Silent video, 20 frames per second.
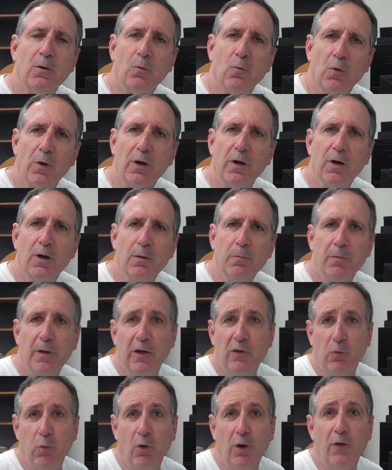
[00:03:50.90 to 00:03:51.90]
where
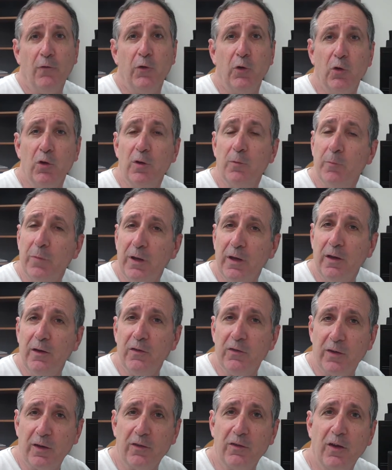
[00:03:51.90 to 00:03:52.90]
each one of you can be
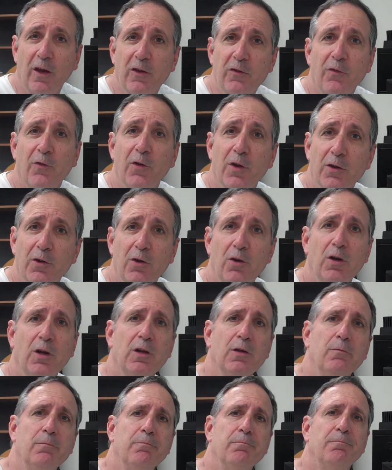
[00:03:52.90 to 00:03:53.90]
successful at learning.
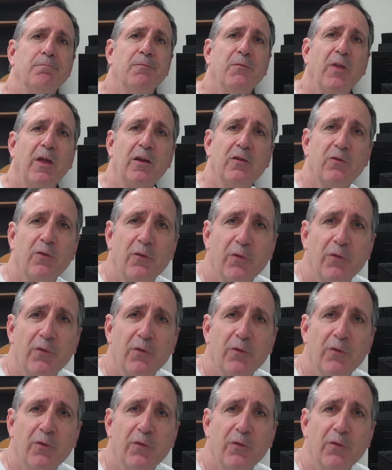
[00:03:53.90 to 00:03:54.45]
Thanks for